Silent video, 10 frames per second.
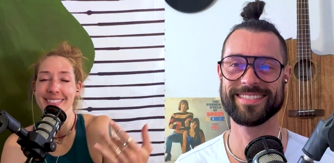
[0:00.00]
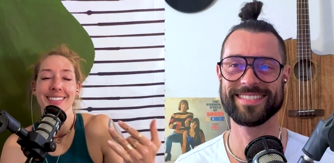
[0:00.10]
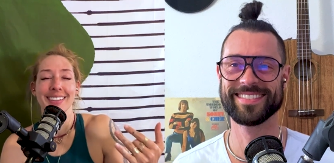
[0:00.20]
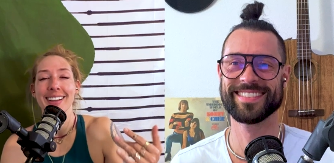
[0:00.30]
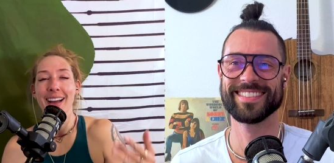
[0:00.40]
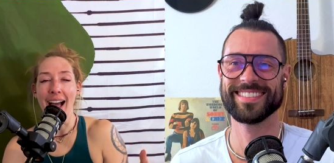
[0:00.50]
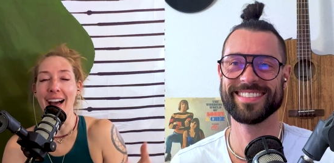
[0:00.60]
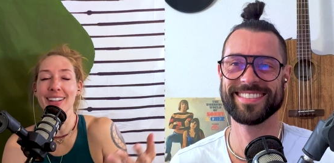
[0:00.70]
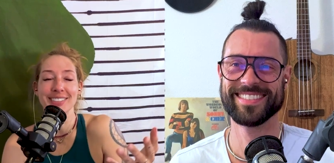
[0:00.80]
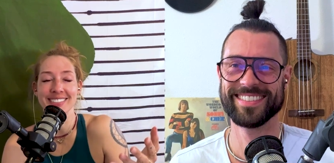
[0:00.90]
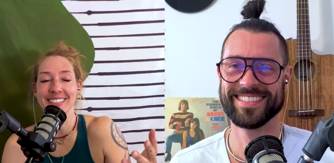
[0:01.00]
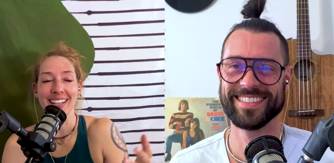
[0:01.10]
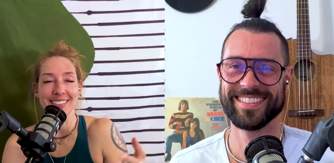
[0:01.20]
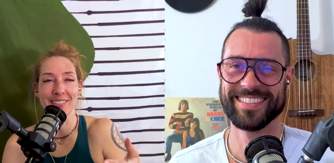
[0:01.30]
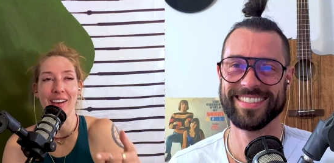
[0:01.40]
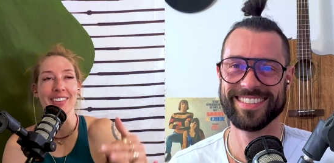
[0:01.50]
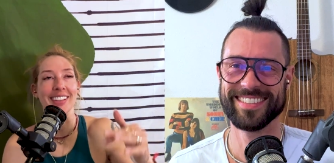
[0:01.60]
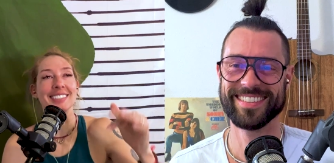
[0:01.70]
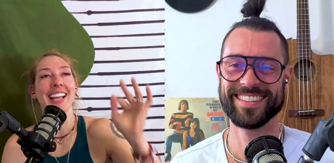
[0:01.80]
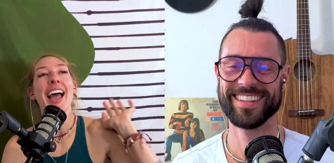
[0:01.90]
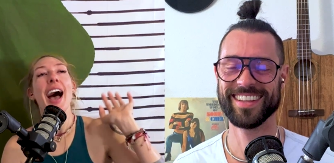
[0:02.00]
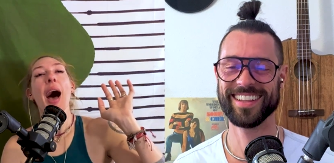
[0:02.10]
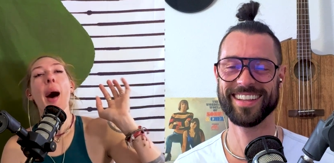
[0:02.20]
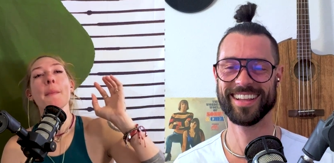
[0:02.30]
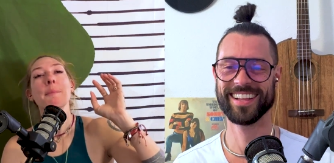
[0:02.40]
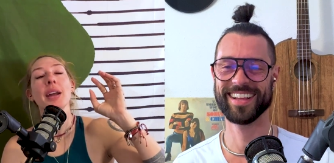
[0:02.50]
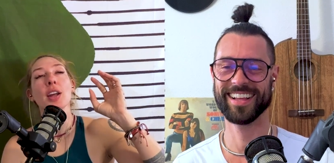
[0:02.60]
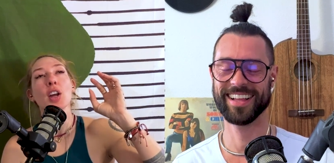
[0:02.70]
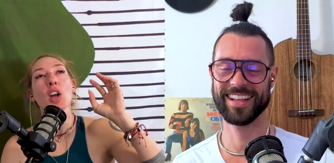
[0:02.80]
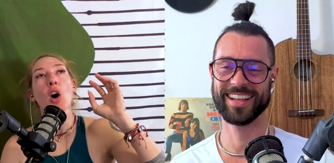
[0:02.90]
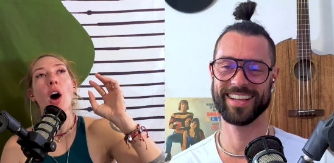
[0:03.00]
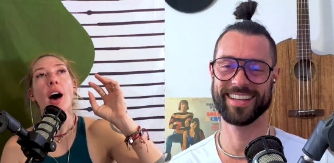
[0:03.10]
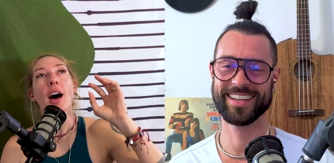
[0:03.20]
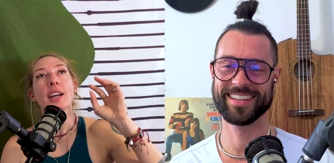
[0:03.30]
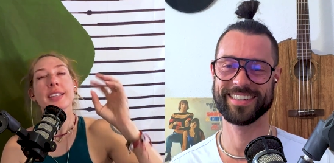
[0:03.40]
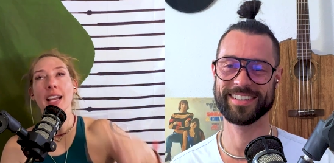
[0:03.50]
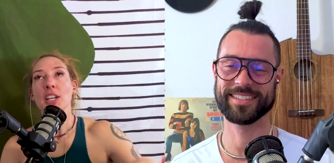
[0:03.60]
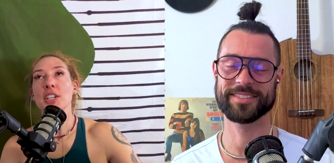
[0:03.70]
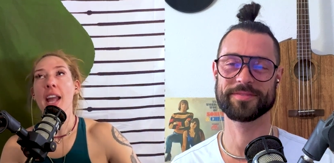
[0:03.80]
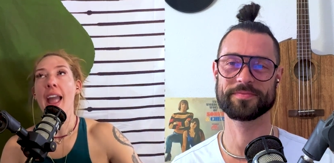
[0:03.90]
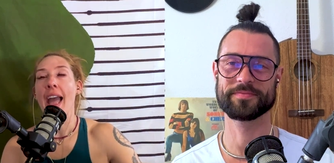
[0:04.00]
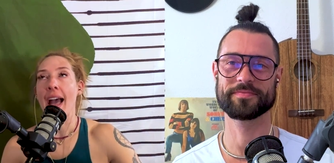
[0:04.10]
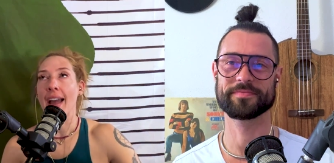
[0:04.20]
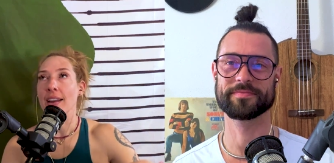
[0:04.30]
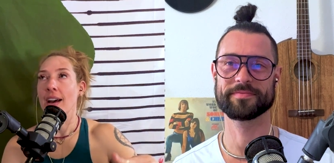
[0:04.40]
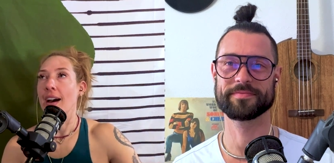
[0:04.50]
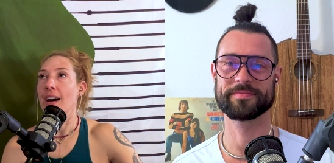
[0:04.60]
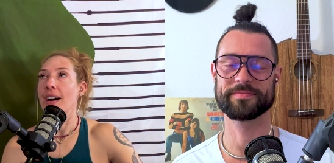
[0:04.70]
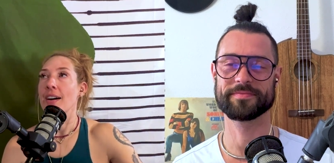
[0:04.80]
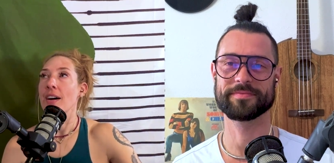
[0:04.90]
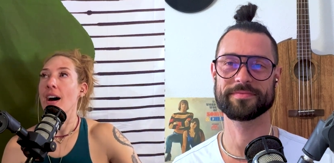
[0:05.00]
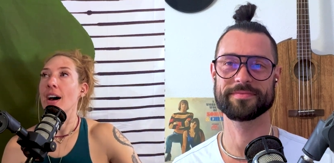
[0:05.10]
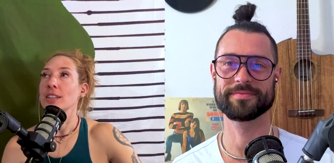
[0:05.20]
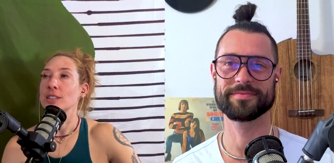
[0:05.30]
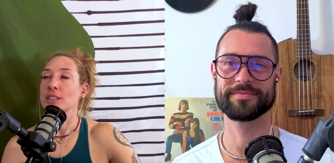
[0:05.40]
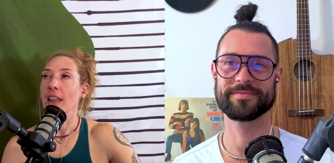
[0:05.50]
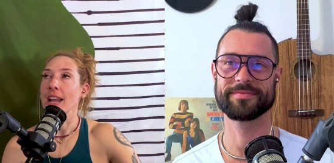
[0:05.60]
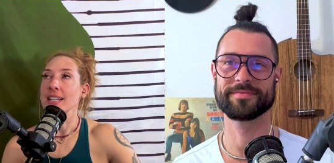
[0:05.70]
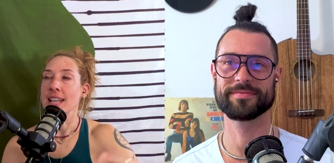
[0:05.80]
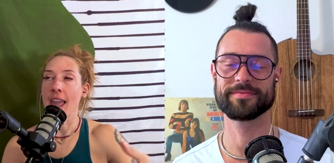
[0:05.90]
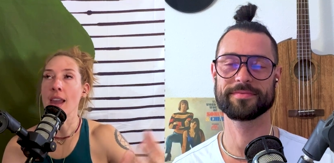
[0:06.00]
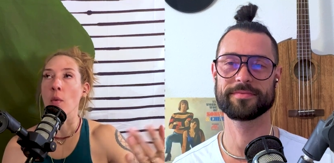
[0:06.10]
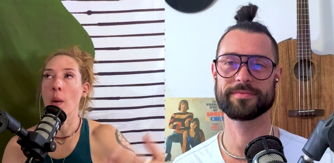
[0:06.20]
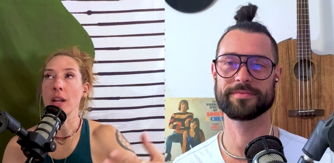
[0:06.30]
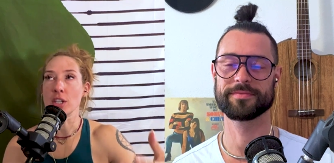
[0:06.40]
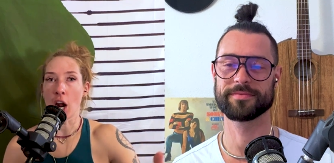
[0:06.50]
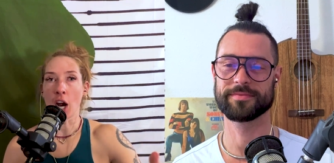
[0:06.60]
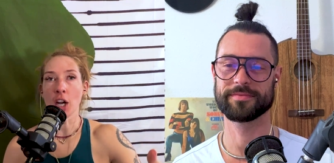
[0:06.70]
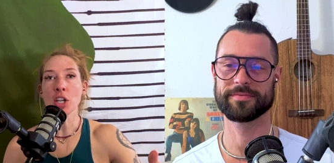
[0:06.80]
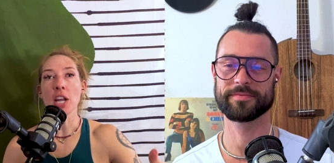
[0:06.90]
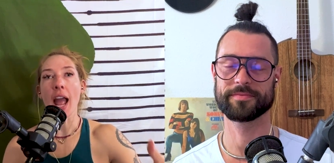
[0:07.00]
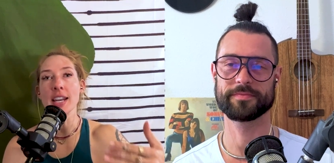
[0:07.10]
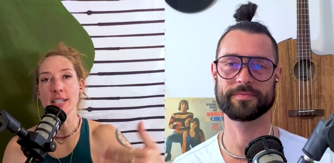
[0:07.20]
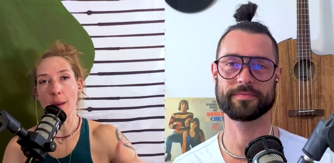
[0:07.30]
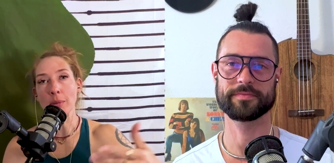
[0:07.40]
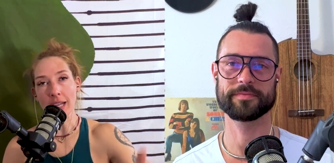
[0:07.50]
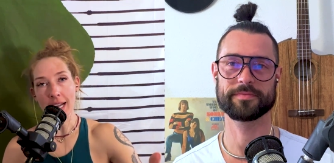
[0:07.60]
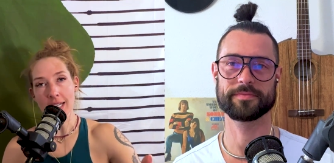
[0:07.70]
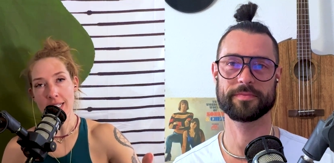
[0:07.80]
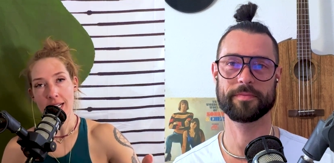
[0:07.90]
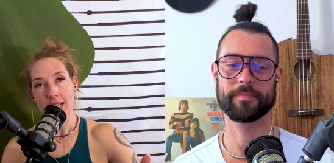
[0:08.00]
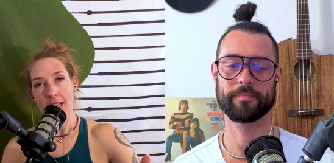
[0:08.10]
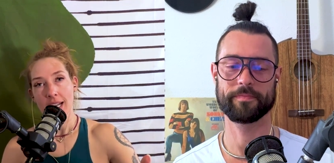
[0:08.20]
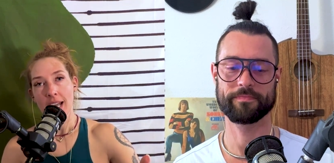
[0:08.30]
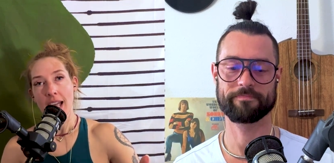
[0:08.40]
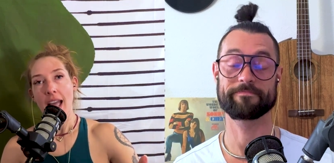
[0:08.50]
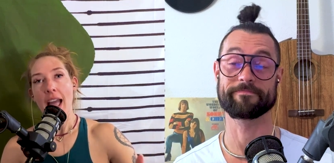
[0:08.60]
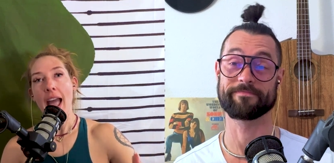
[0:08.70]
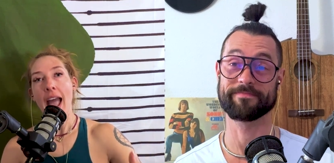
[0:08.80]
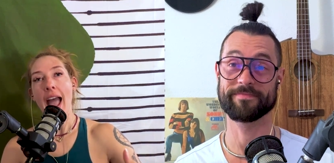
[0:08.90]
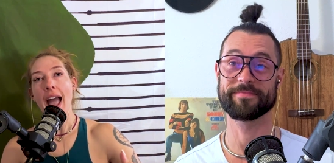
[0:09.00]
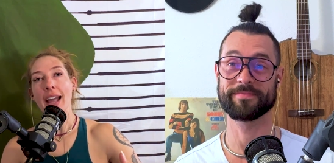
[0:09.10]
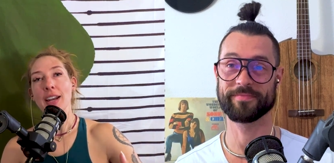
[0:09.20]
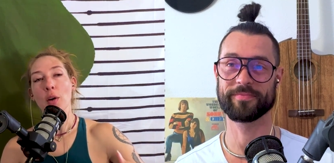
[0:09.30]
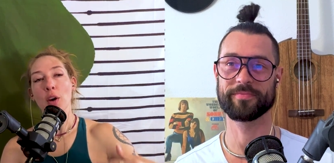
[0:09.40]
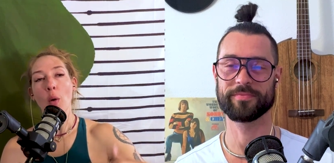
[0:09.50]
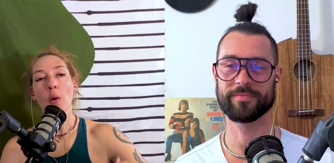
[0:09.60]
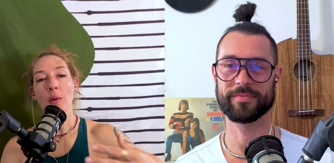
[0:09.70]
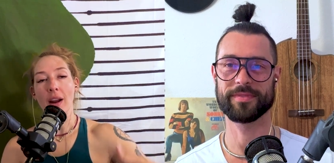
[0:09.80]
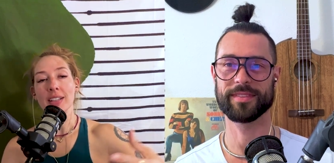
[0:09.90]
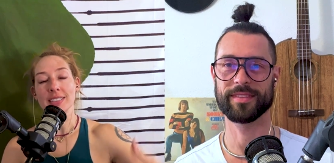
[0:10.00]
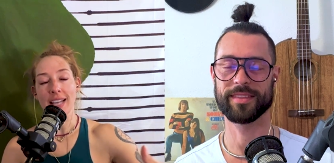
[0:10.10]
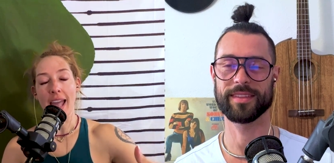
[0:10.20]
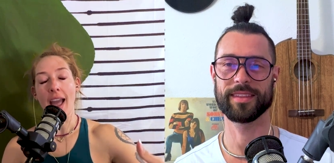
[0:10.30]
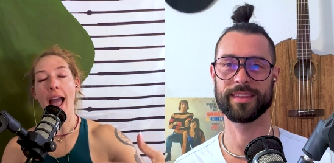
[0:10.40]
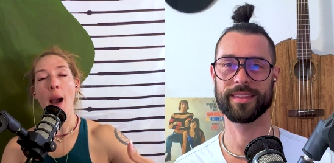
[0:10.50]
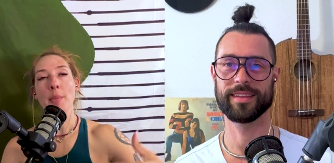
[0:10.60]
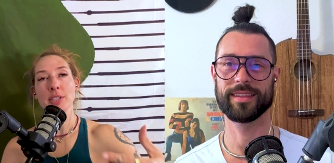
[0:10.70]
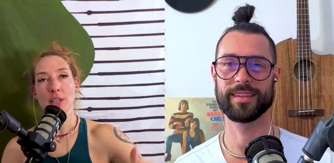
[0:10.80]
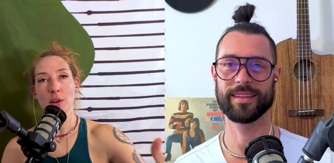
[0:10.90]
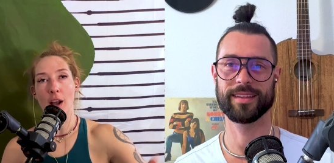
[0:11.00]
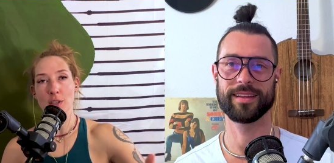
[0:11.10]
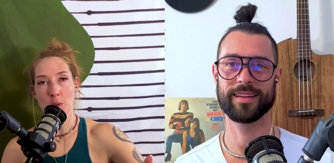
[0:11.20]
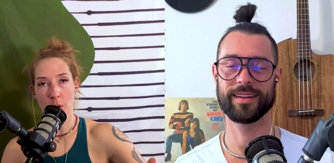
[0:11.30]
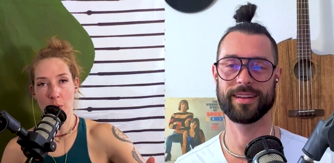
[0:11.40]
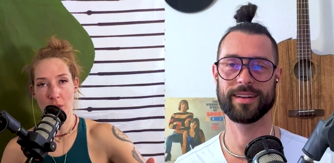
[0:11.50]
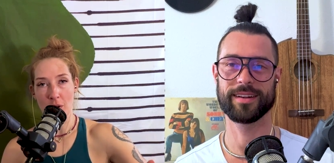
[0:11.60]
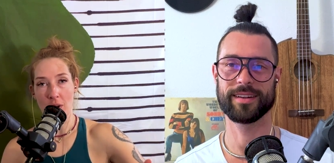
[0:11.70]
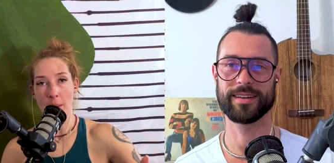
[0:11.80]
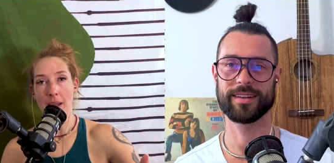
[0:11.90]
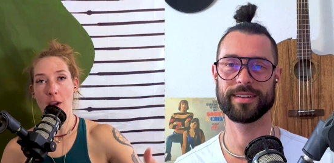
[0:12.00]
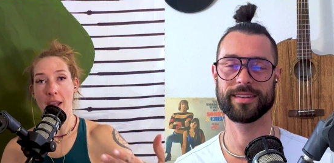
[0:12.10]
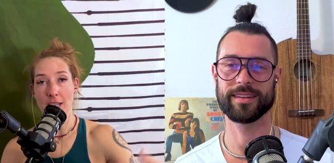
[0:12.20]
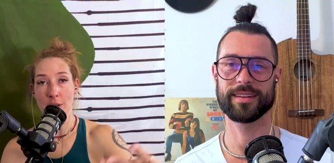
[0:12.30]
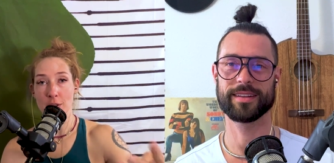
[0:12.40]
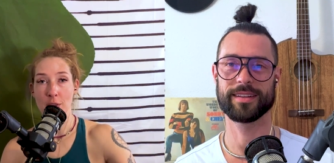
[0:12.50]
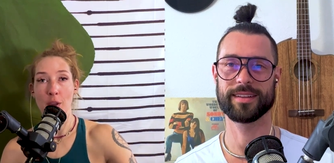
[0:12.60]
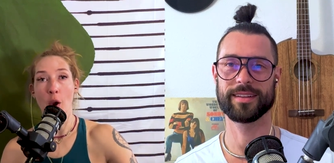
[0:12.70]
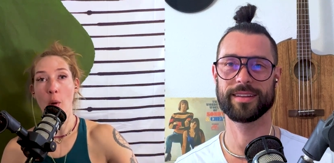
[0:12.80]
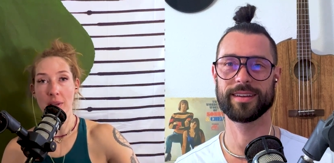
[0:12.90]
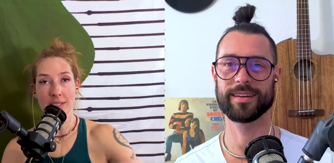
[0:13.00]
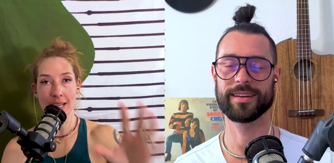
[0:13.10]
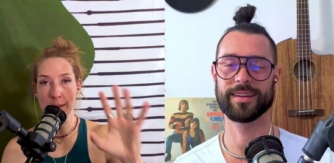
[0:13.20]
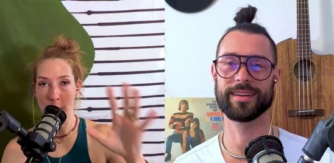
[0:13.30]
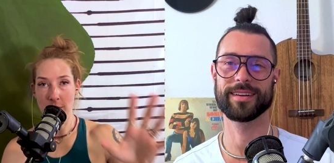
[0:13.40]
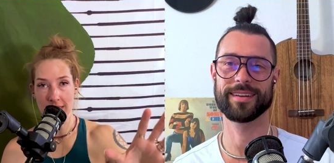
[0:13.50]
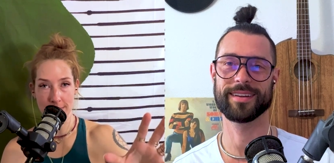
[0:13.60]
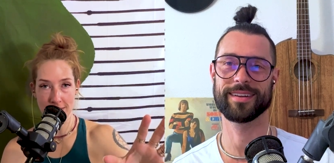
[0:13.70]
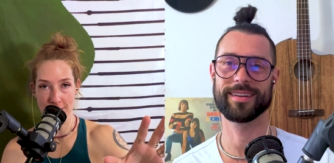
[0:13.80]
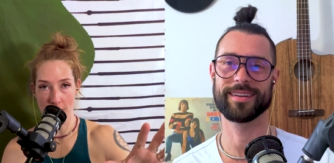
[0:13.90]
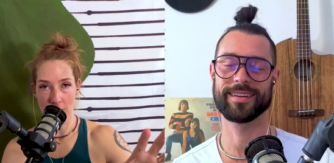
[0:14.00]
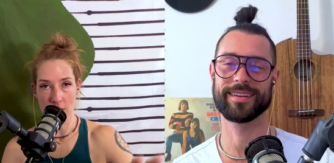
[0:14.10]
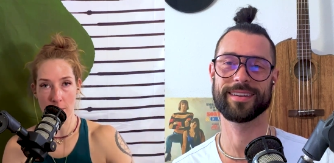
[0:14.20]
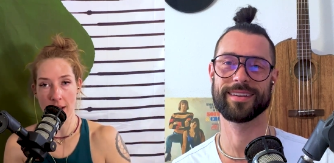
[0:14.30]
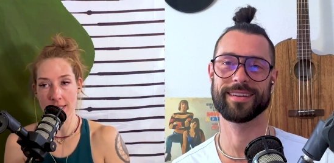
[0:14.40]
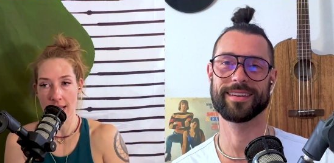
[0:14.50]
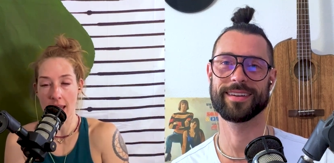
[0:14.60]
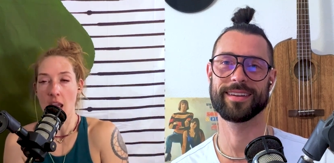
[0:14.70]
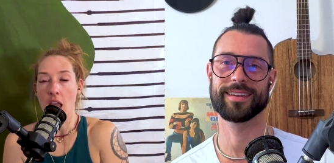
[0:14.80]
Speaker 1: I'll just text them after this. Um, but uh, Danny J had uh, us like take what we charge and double it and go around and say, How much does it cost to work with you? And I'm like, Okay, so I took the OPC most expensive membership and I said,